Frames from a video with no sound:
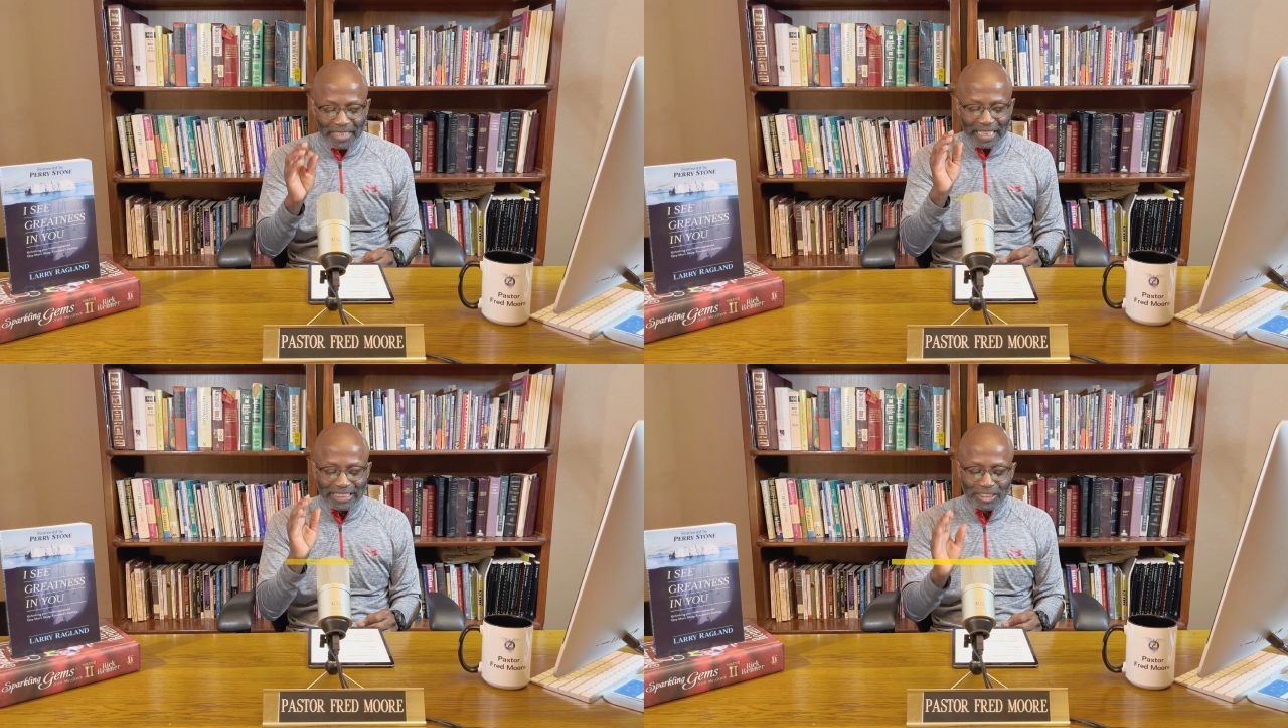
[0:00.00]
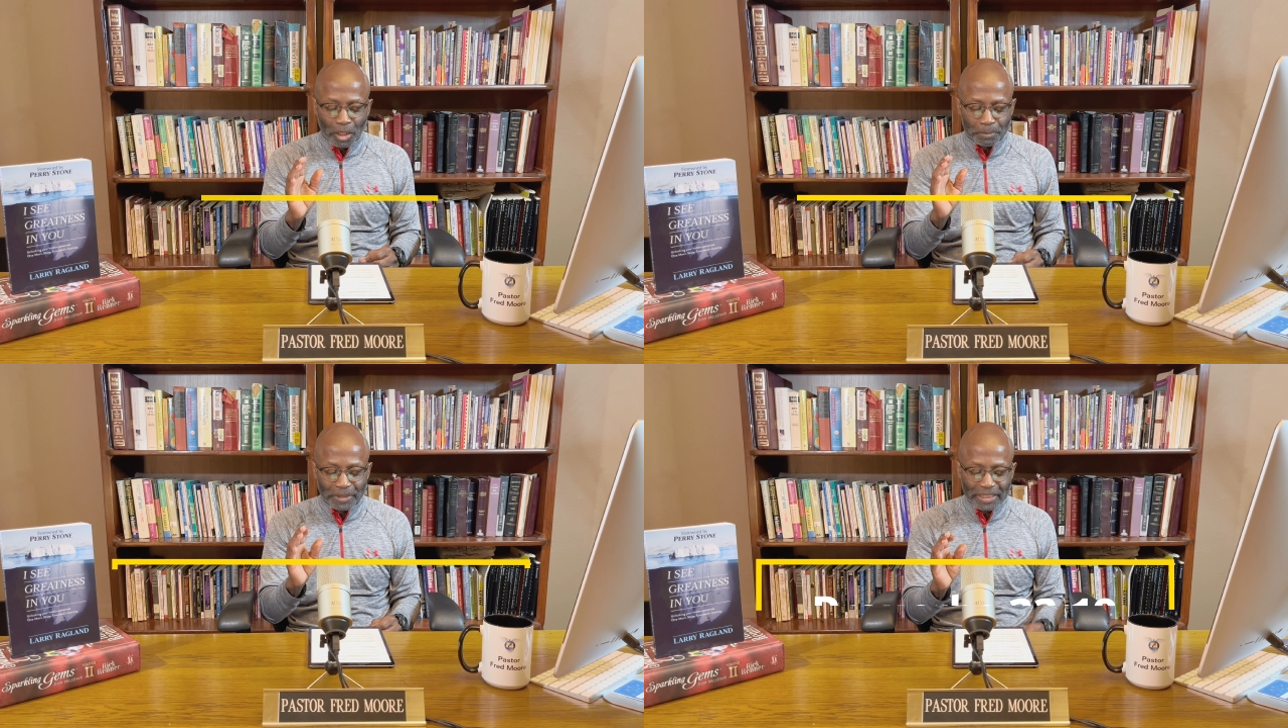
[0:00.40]
That's
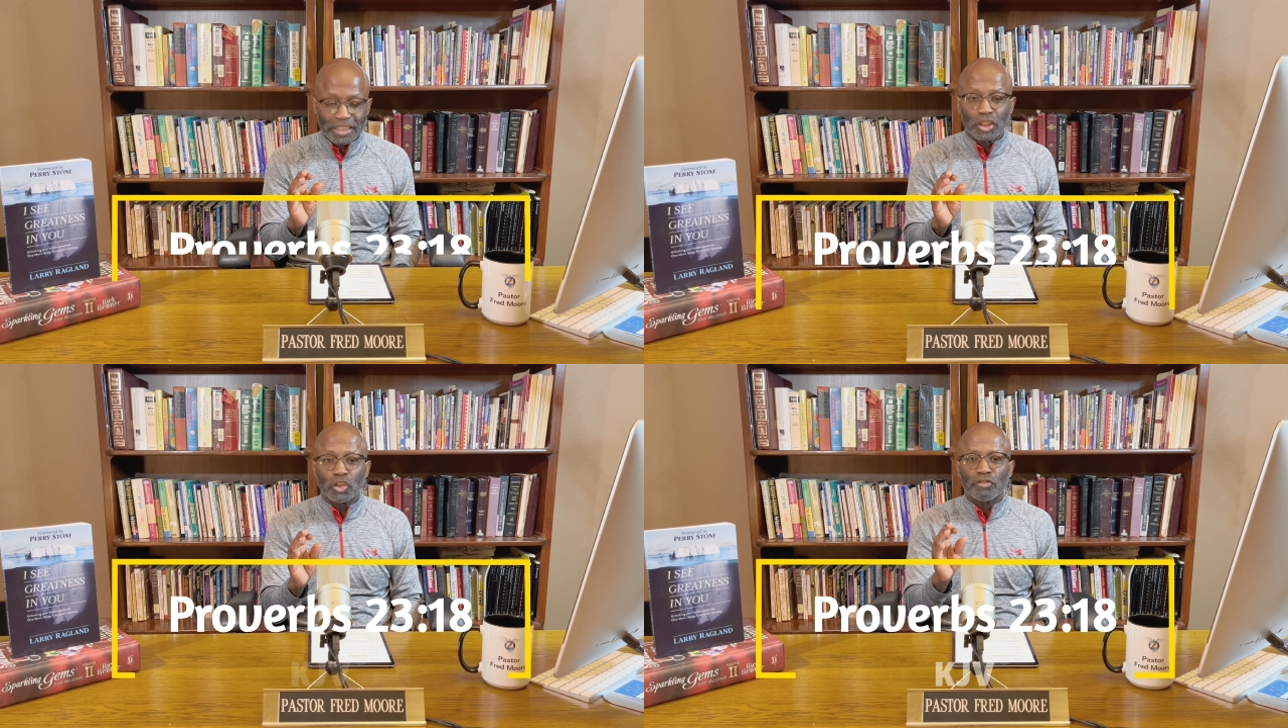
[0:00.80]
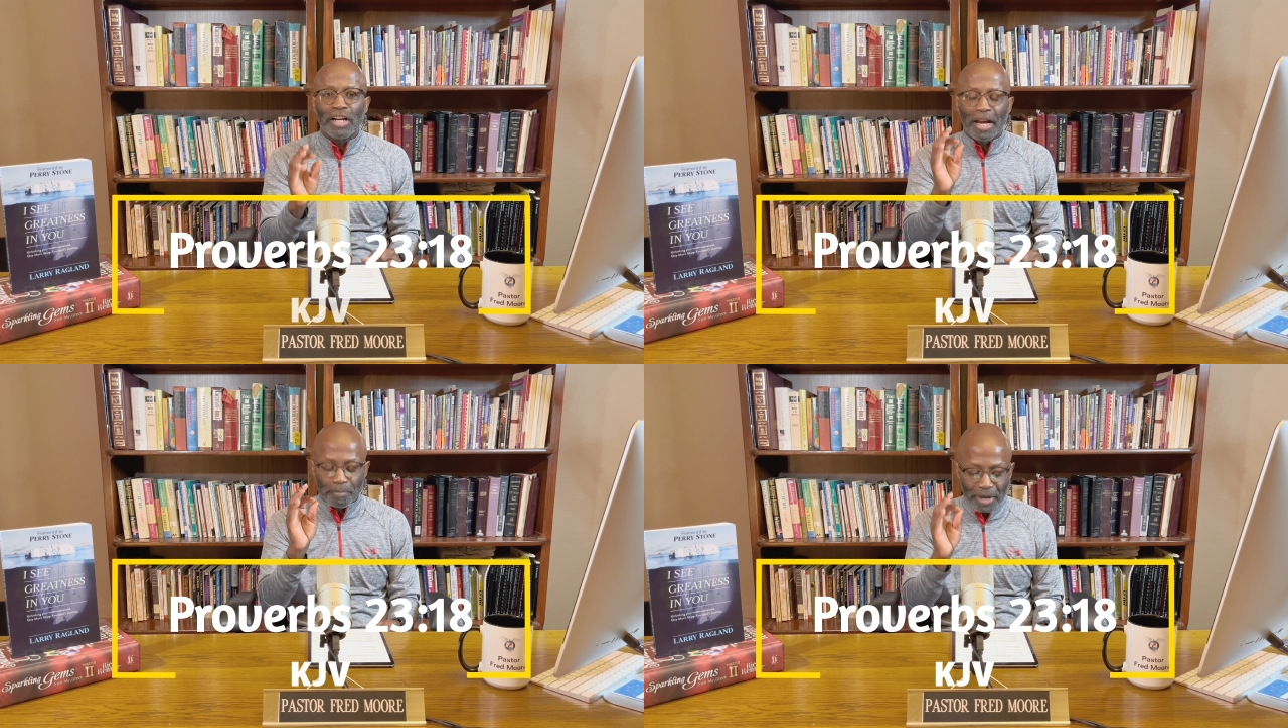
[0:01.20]
Psalm sixty-two
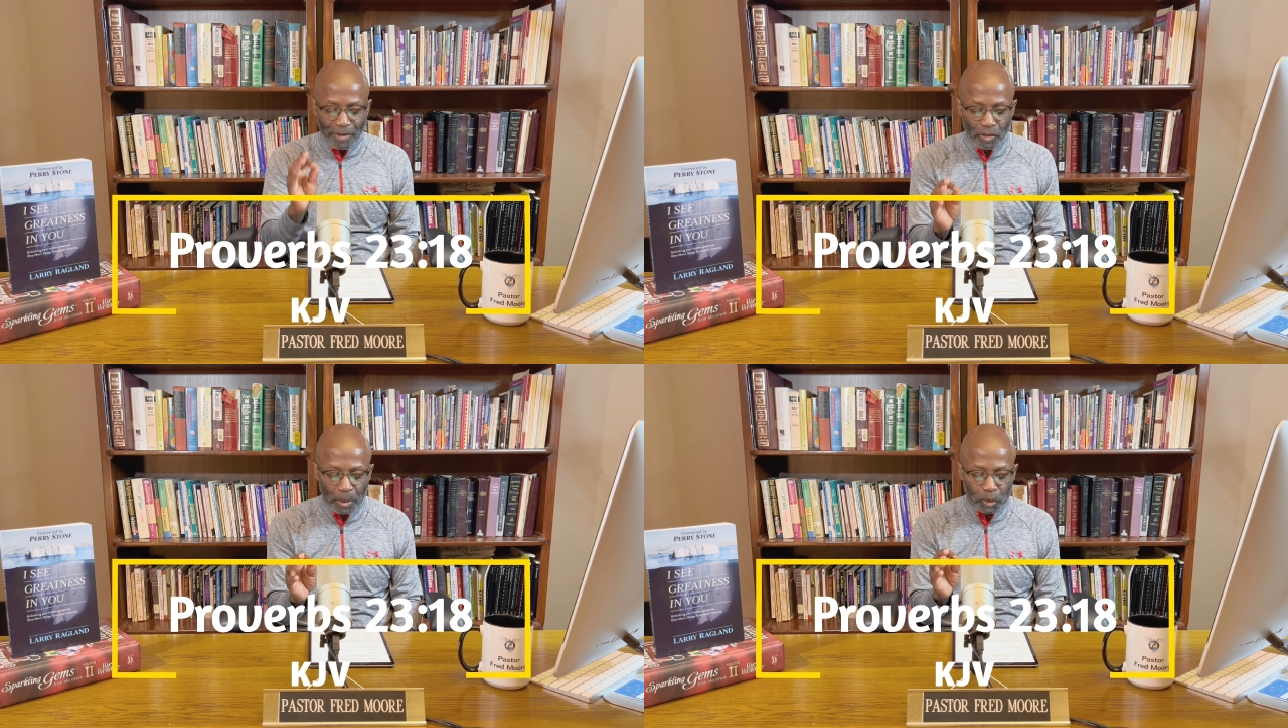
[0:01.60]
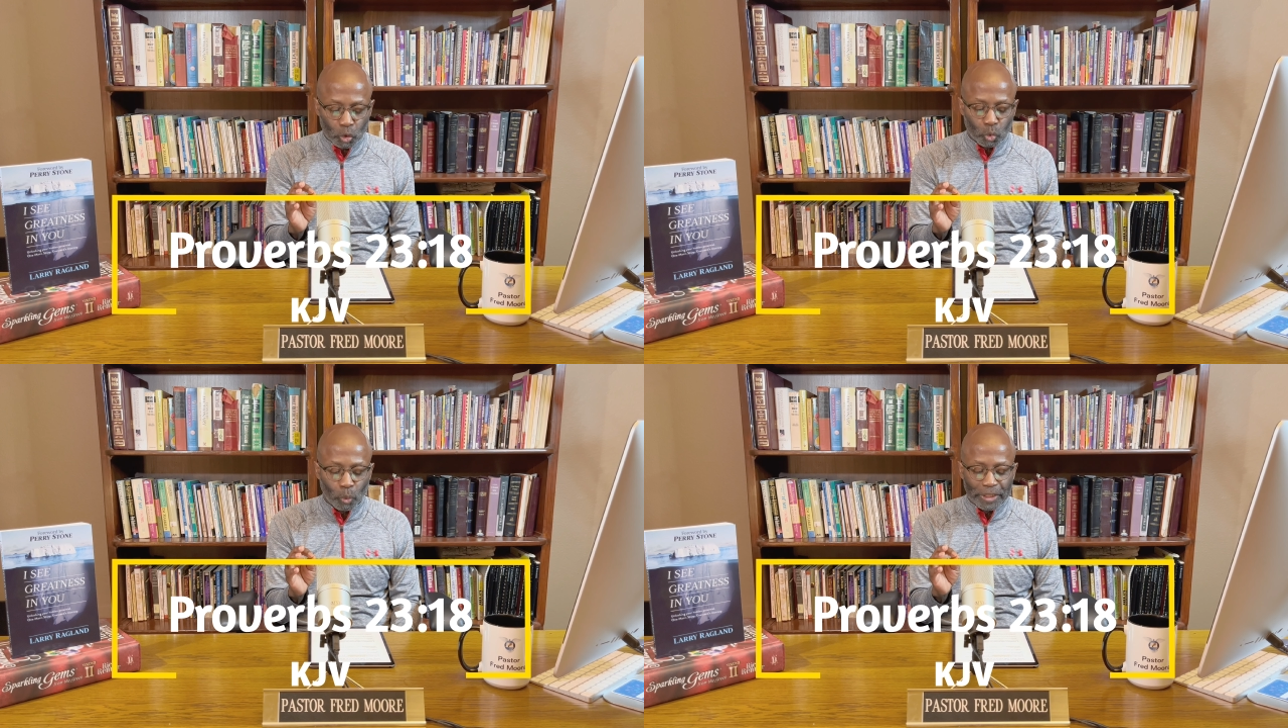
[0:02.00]
five. Proverbs
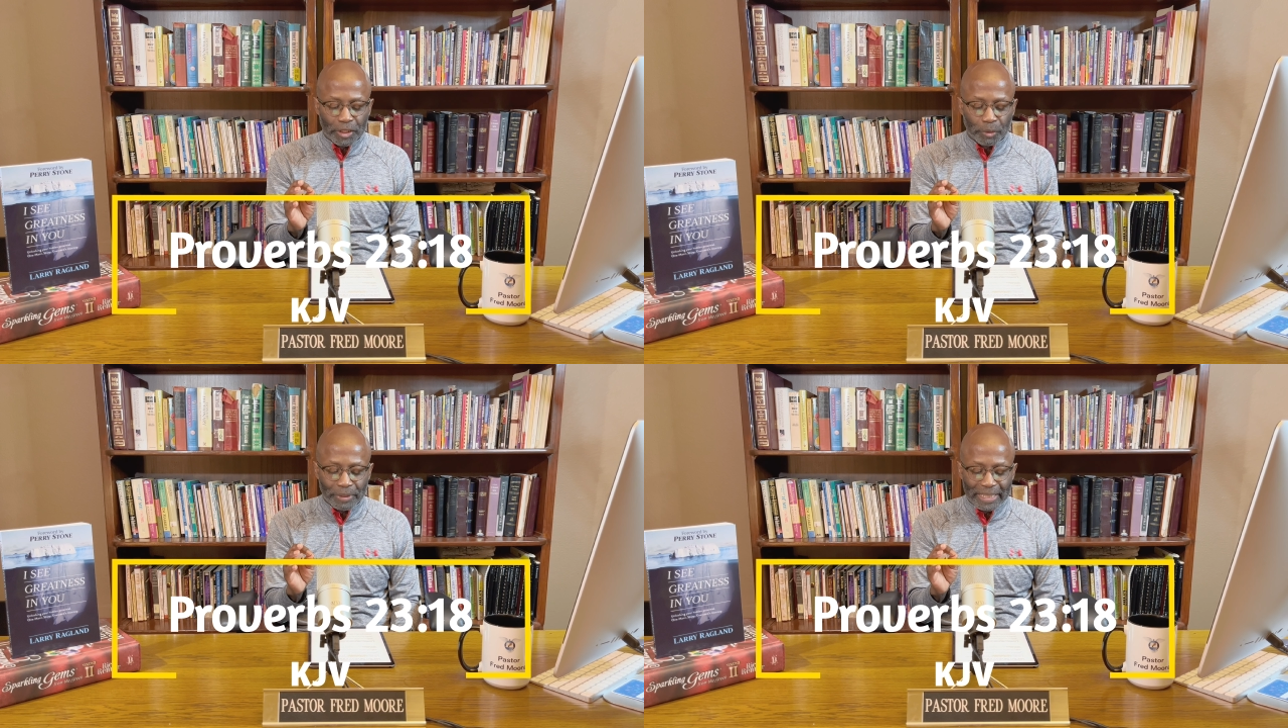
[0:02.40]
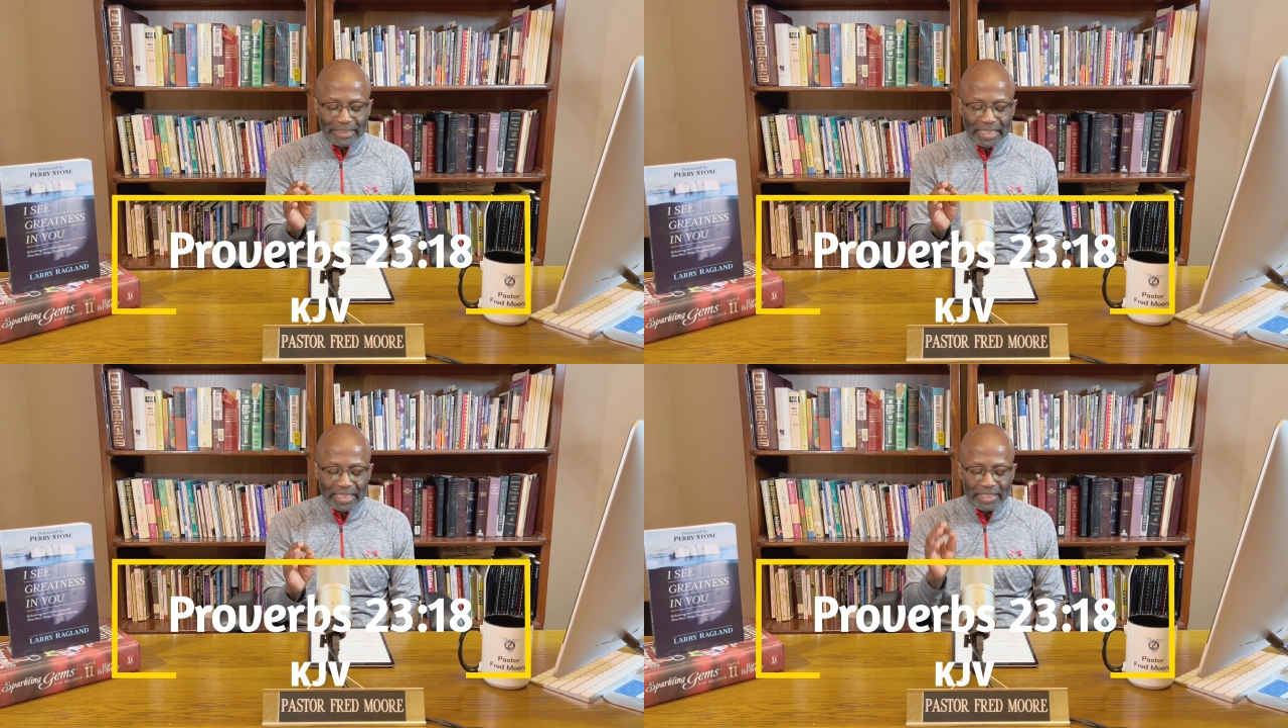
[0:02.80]
twenty-three
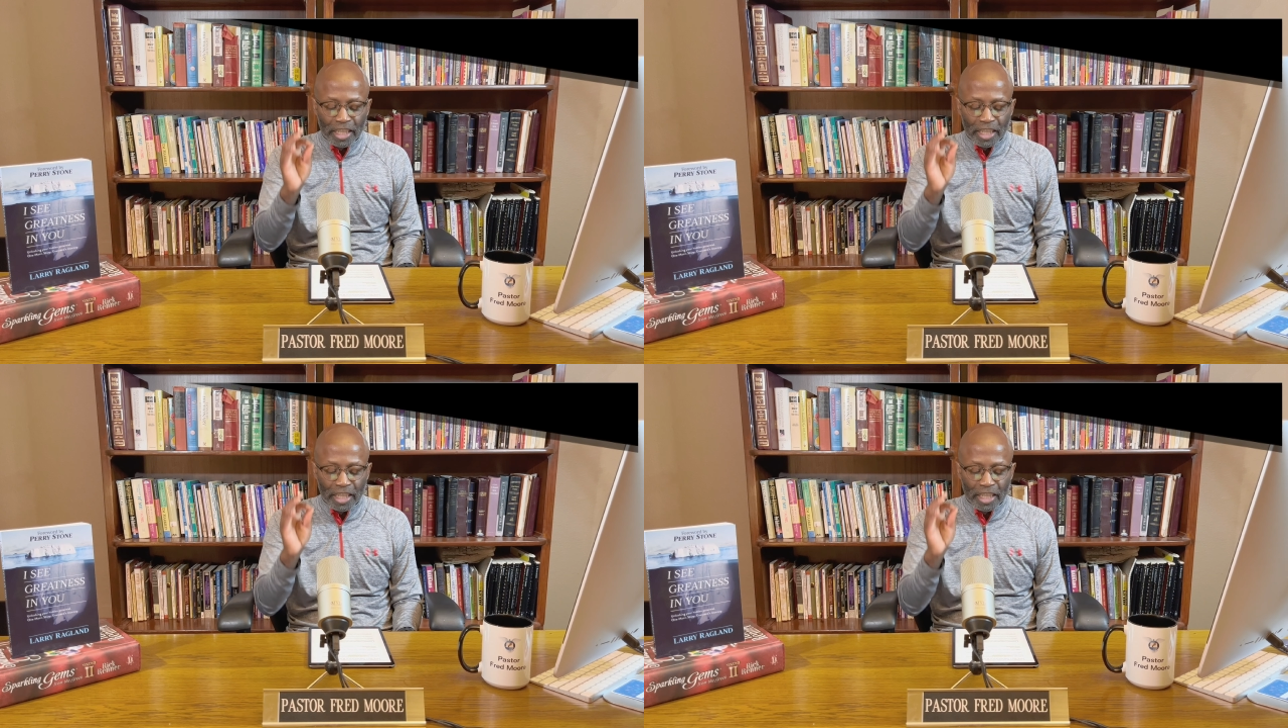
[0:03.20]
eighteen.